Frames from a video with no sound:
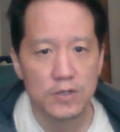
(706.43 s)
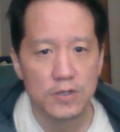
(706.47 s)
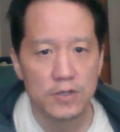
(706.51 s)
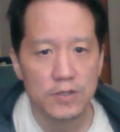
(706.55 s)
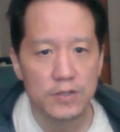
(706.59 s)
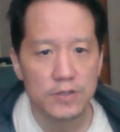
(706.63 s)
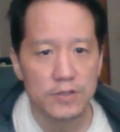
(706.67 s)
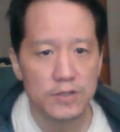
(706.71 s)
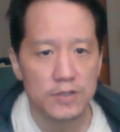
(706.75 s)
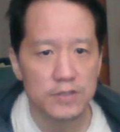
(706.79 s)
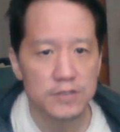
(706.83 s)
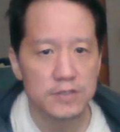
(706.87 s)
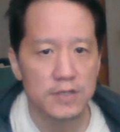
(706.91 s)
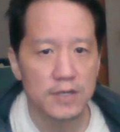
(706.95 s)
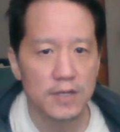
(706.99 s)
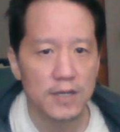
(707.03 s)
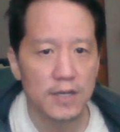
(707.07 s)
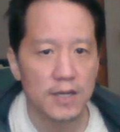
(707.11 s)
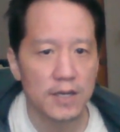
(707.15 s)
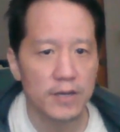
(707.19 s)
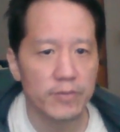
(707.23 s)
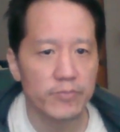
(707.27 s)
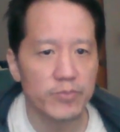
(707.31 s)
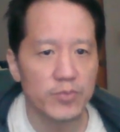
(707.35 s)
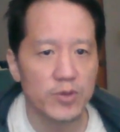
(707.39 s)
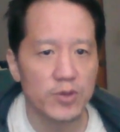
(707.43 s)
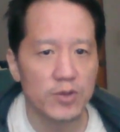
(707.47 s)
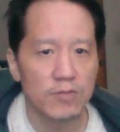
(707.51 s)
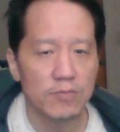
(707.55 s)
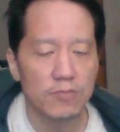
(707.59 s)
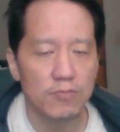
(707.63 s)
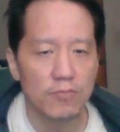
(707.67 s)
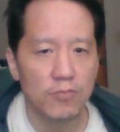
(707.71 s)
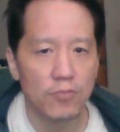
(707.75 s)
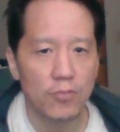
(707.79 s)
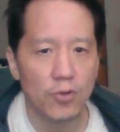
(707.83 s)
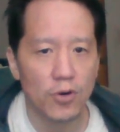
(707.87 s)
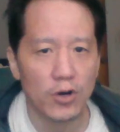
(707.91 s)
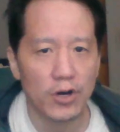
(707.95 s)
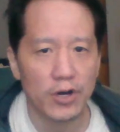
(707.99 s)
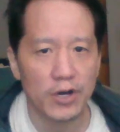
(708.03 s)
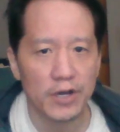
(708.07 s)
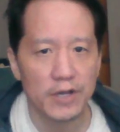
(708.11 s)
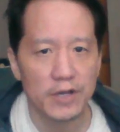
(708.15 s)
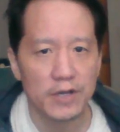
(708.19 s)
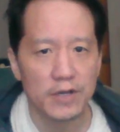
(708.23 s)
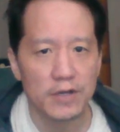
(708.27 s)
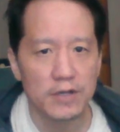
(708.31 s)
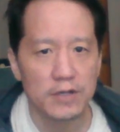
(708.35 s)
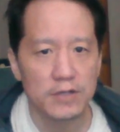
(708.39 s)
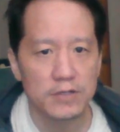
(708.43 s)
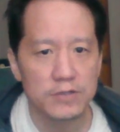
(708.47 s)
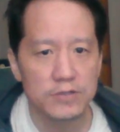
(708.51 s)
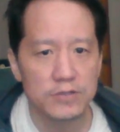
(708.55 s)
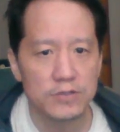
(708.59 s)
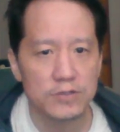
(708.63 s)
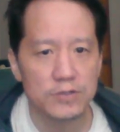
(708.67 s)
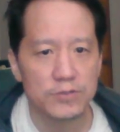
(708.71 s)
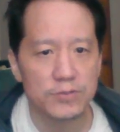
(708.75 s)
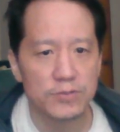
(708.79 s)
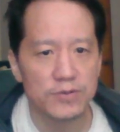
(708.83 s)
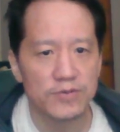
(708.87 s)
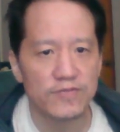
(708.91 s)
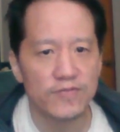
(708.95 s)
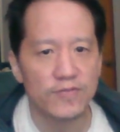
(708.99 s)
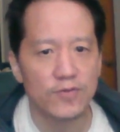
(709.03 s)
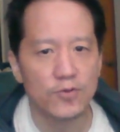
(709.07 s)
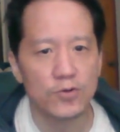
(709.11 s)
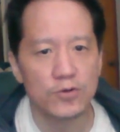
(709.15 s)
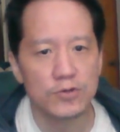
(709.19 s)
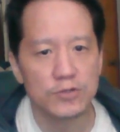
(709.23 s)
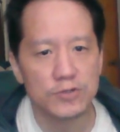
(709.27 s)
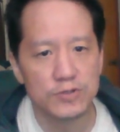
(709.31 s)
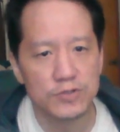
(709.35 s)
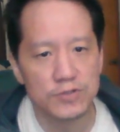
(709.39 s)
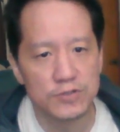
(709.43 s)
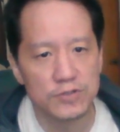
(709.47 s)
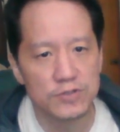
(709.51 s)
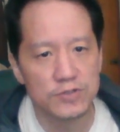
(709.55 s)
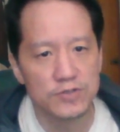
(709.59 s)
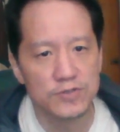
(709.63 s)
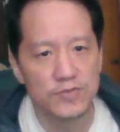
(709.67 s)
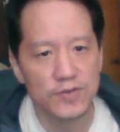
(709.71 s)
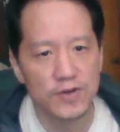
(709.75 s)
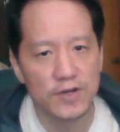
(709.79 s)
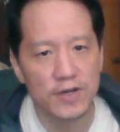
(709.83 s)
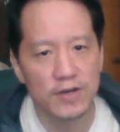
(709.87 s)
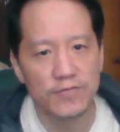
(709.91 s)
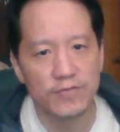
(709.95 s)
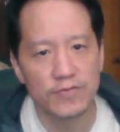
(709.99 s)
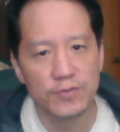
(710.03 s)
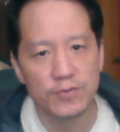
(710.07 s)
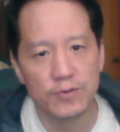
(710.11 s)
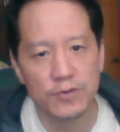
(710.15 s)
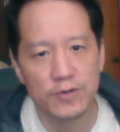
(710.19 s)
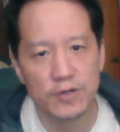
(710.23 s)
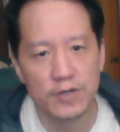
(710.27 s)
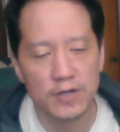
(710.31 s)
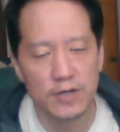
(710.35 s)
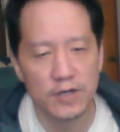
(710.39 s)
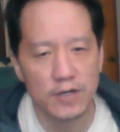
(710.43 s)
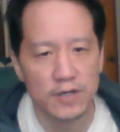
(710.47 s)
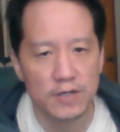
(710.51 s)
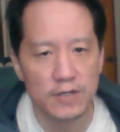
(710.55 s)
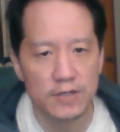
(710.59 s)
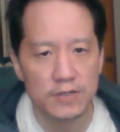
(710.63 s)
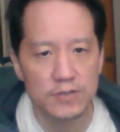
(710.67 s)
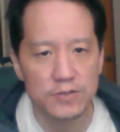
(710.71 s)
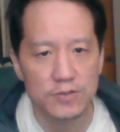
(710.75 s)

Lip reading: This can't be 1, 2, 3, 4, so this is 5 through 9.